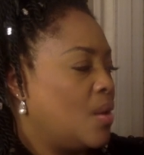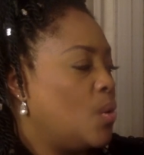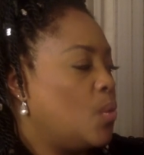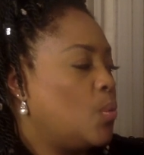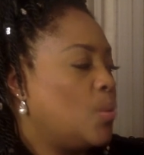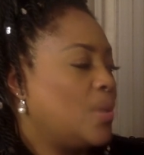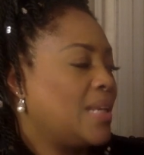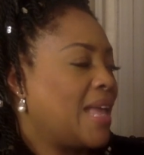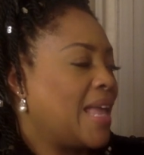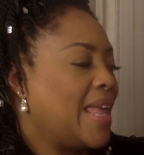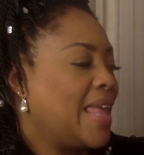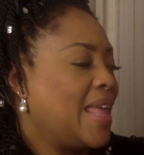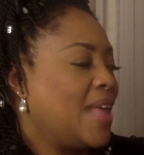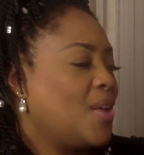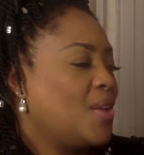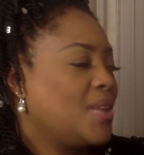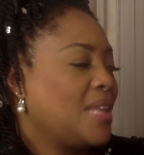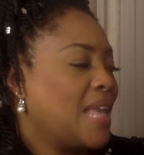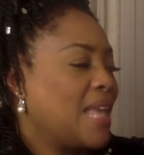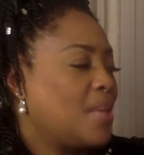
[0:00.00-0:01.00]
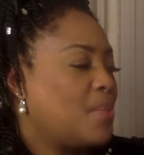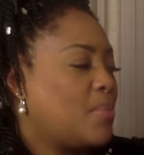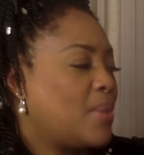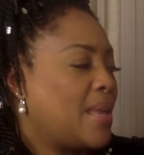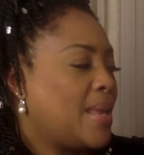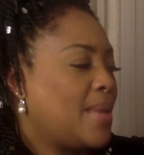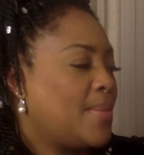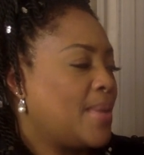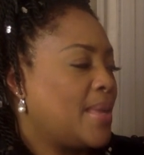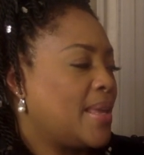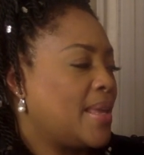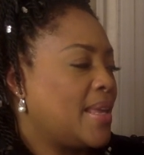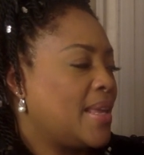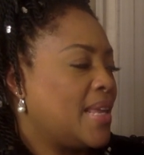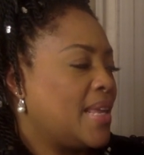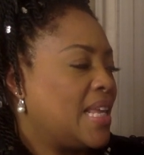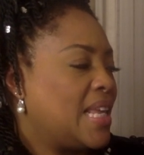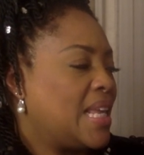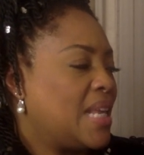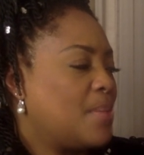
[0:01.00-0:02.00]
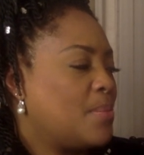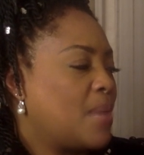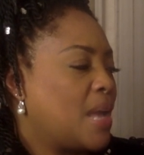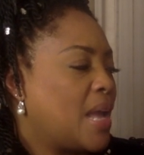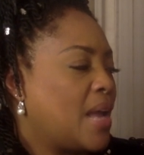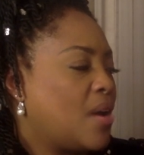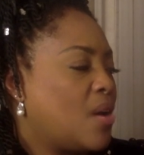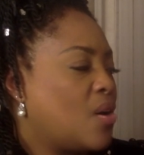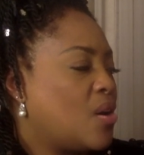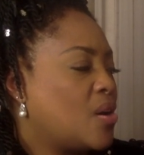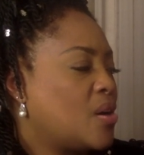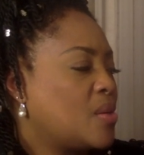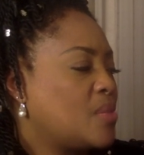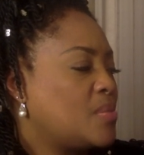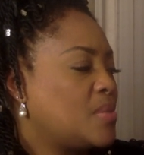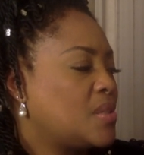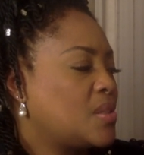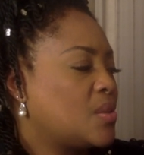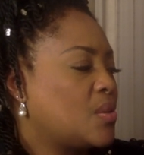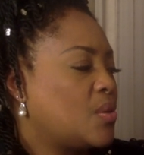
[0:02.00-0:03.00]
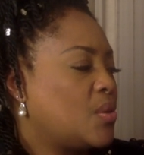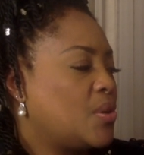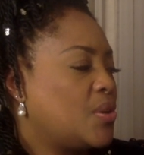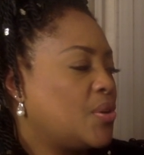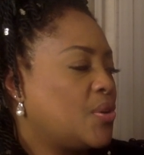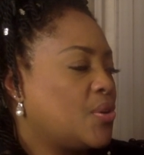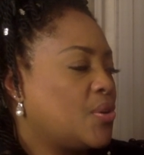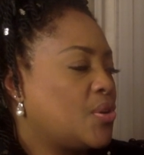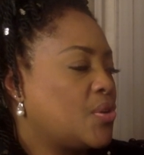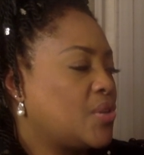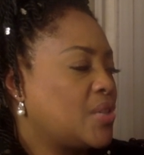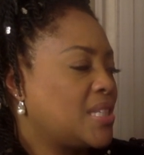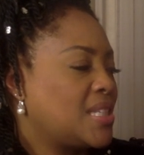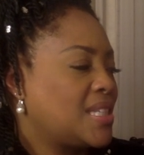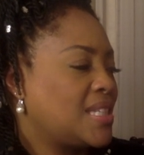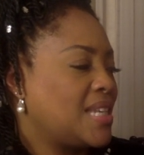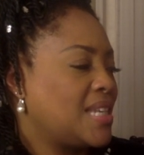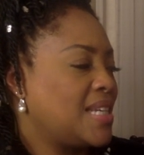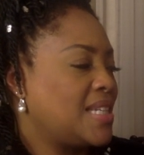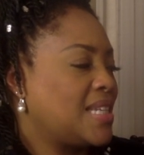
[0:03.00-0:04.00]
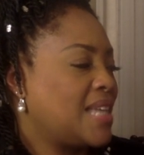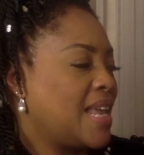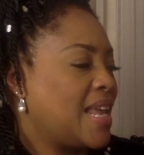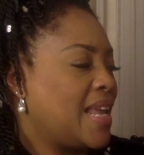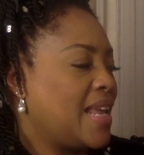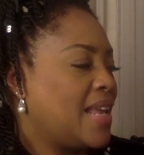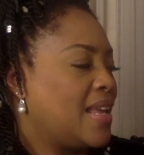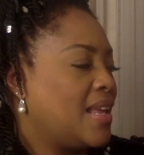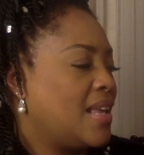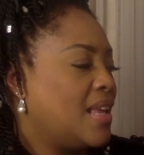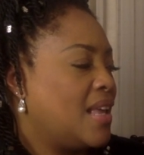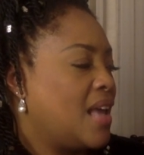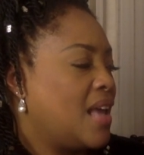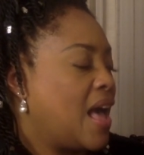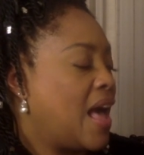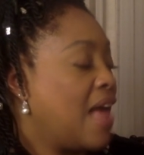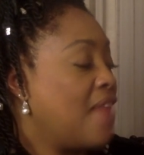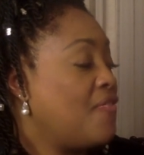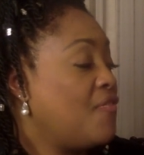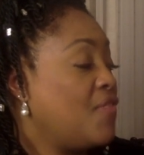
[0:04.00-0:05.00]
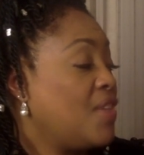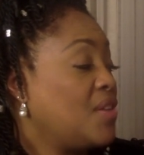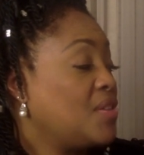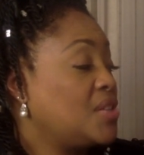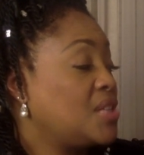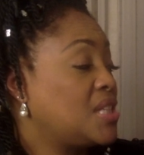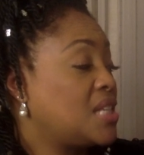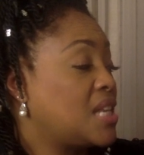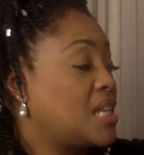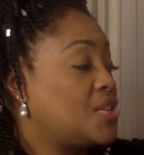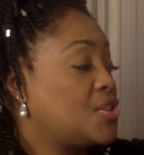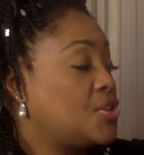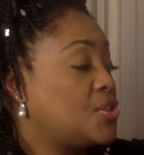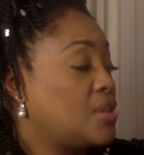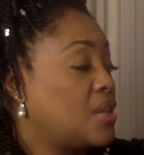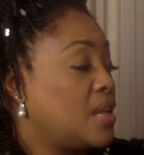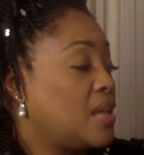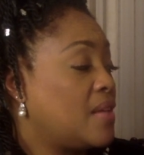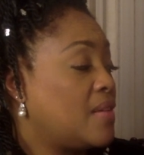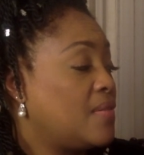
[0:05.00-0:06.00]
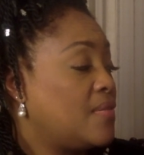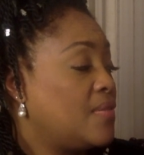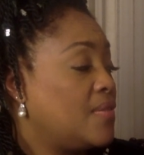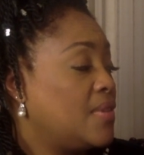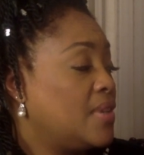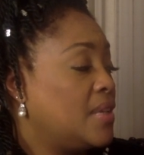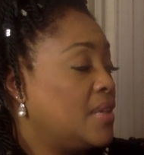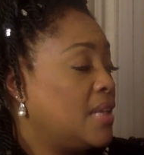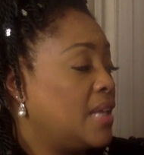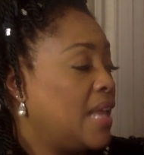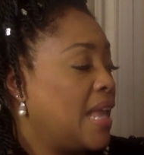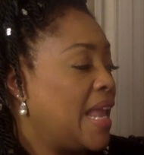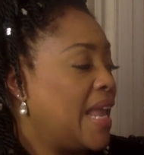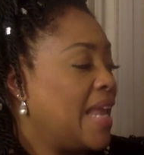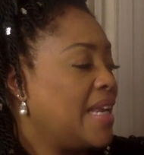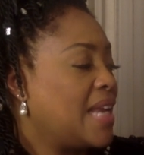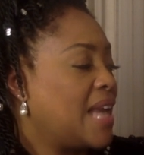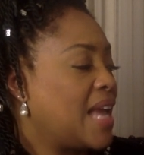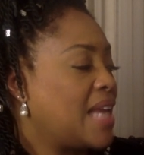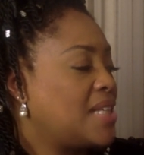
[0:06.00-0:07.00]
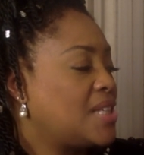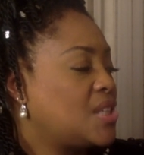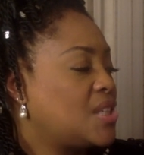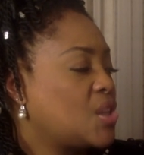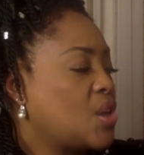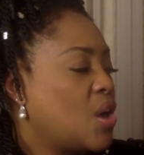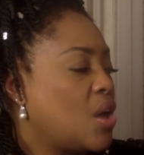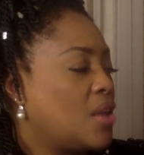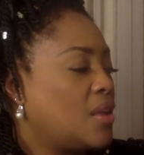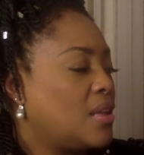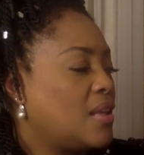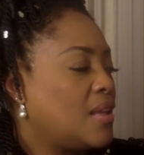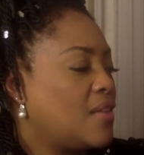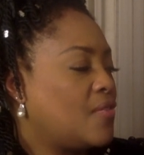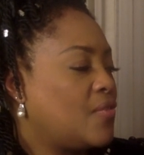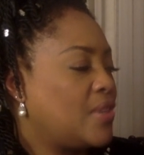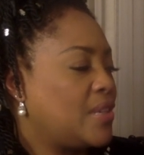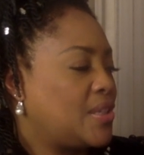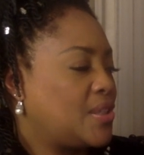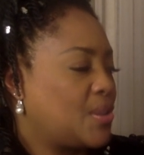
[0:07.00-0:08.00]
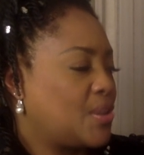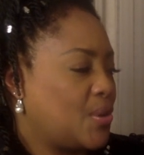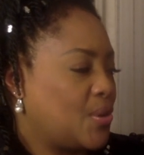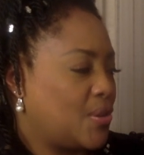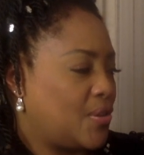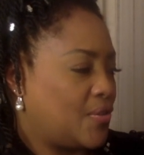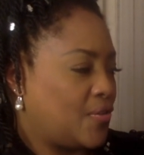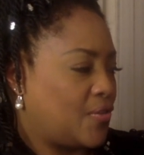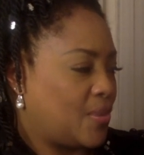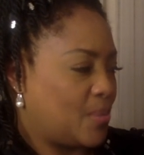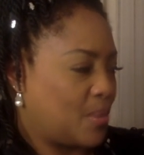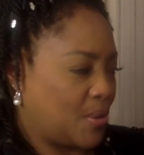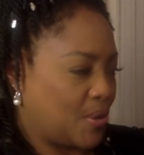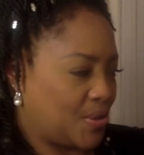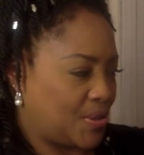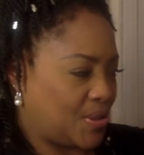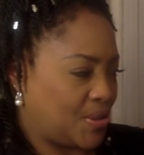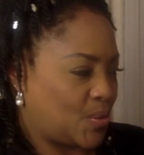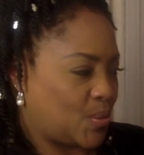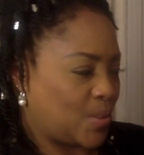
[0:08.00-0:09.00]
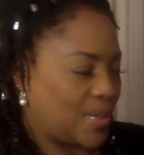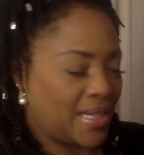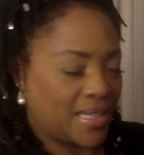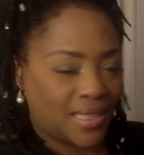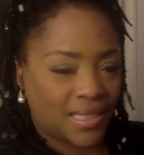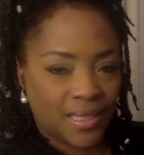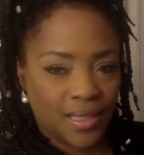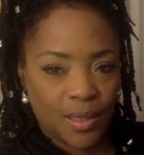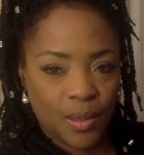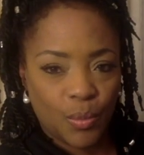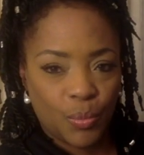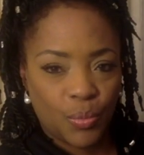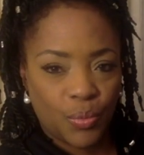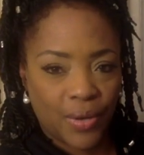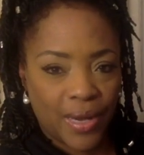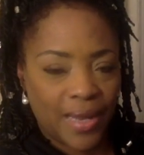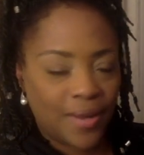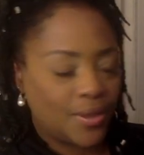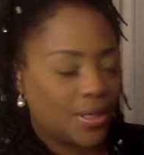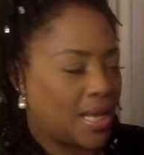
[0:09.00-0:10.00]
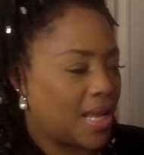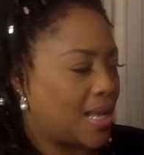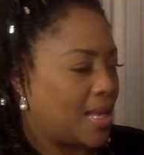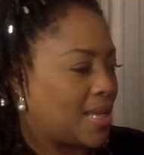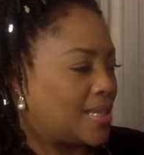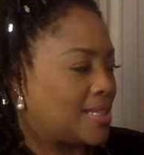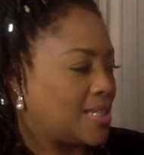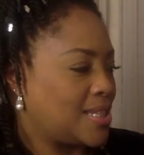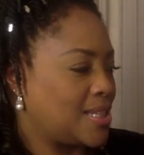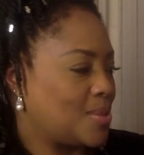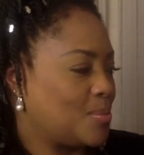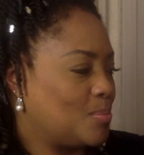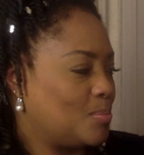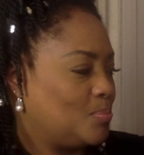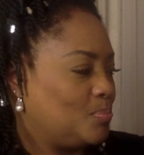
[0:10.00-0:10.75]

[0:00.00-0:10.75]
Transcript: When I held that baby in my arms on her christening day, I felt such love, and I saw love return from her sweet brown eyes.